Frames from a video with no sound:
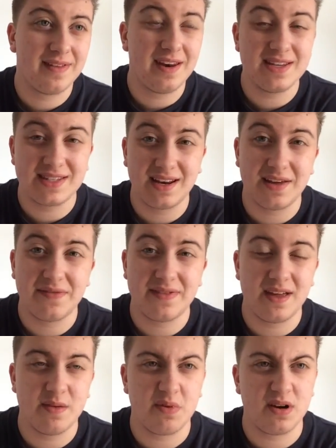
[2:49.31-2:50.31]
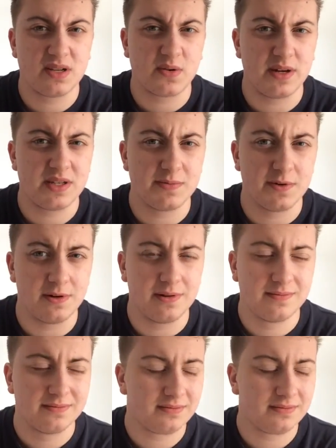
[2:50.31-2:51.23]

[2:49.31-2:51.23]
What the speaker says: There is a lift there, but it is quite small.